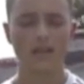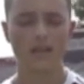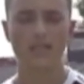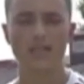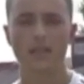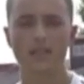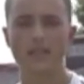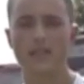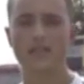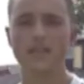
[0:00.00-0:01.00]
Here at
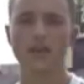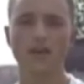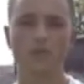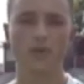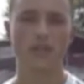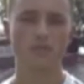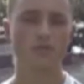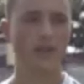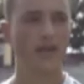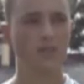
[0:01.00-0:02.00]
Southeast, everybody's
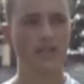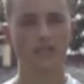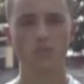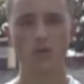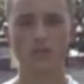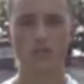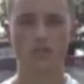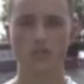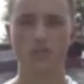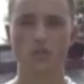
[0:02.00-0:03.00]
family. It's more than just
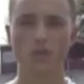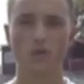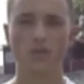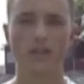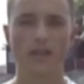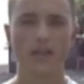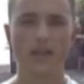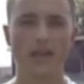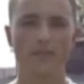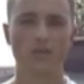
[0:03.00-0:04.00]
a school.
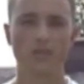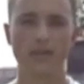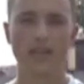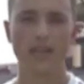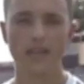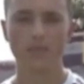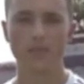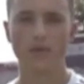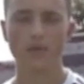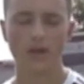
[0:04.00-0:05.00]
After a big game,